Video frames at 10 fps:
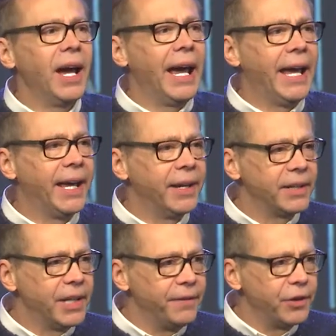
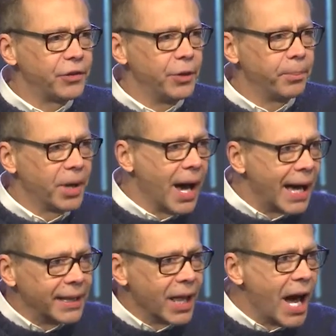and give you some
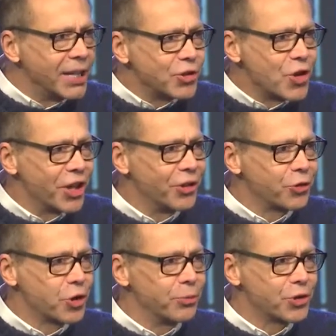guidelines that the
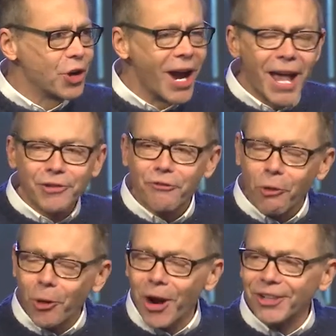scripture has
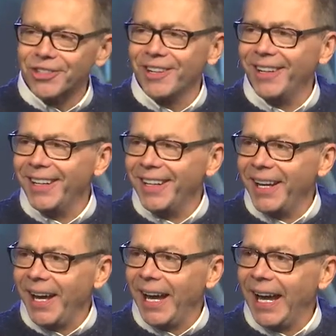for us.
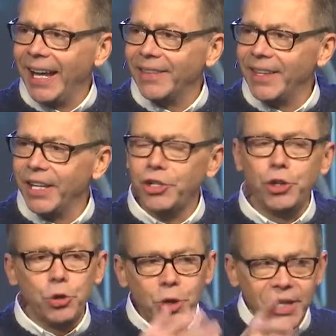And then
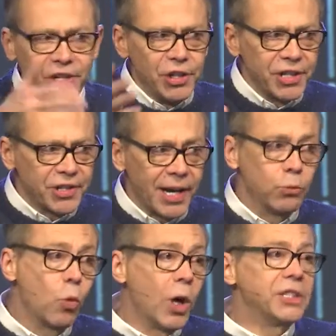you get to decide
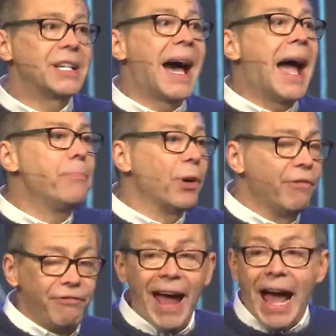what type of
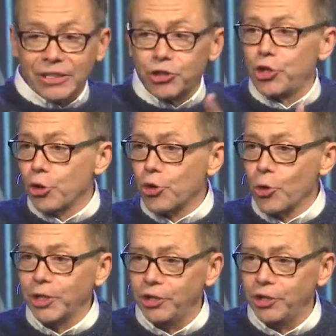fast you're going